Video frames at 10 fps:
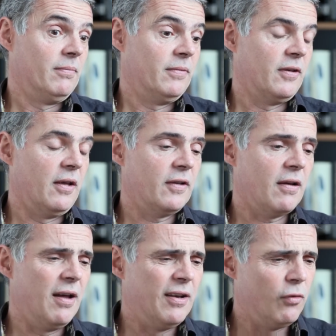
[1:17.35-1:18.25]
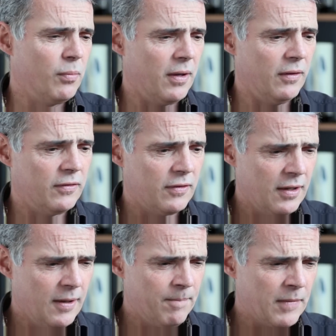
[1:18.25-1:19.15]
So it's a kind of almost
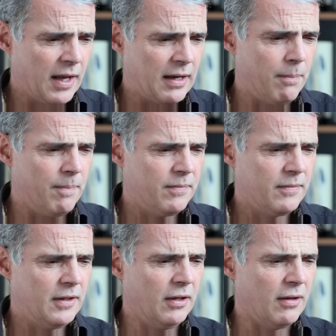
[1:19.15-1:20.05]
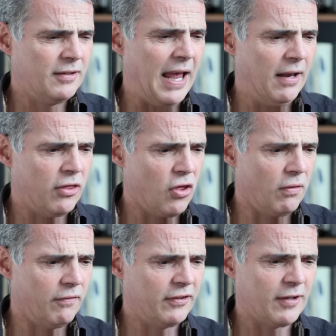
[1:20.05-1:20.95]
like a you know
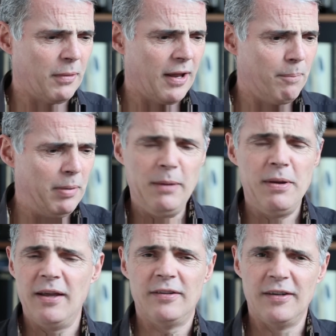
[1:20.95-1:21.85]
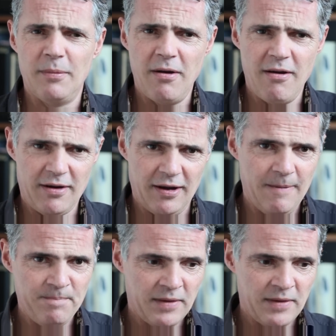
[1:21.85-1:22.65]
telethon for something like PBS in America.